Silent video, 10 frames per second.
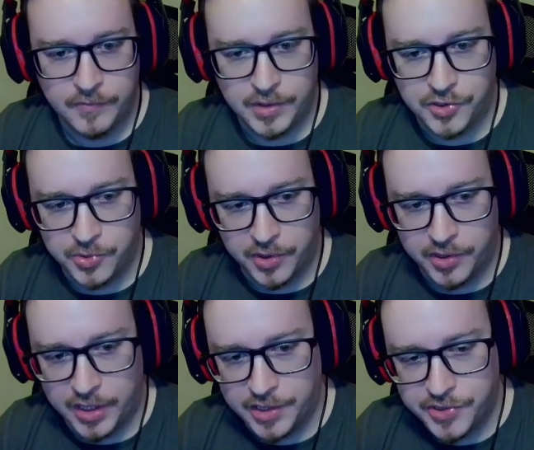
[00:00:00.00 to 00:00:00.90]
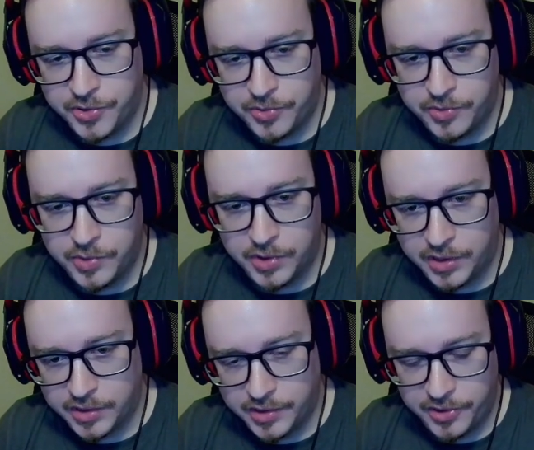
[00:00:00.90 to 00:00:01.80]
the 2 other guys do
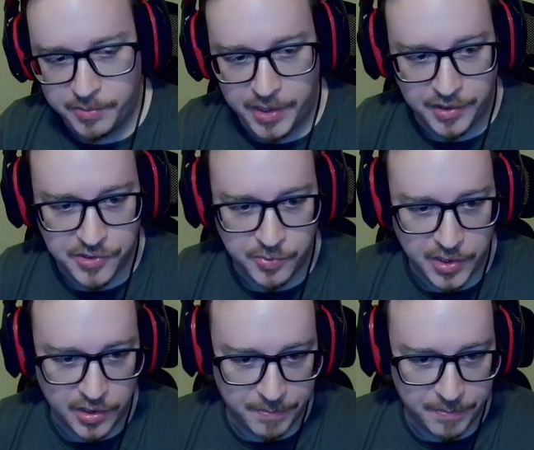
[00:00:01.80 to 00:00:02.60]
click the deal button as well.